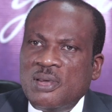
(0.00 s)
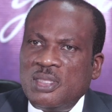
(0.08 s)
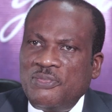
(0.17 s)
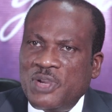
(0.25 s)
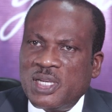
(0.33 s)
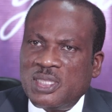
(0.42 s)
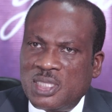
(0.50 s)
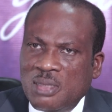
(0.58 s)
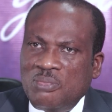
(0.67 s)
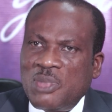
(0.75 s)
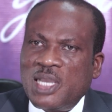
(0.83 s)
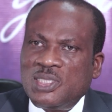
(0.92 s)
the very
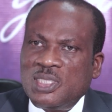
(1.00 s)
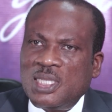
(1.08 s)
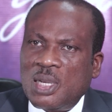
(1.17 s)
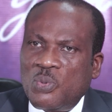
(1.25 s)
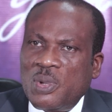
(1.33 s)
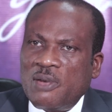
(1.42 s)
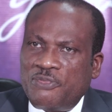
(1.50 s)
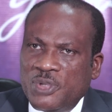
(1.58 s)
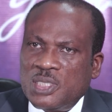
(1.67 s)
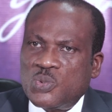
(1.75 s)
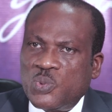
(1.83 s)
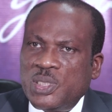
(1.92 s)
thin margin that we are
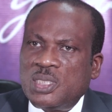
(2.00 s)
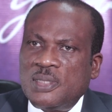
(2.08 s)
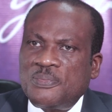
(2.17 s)
faced with.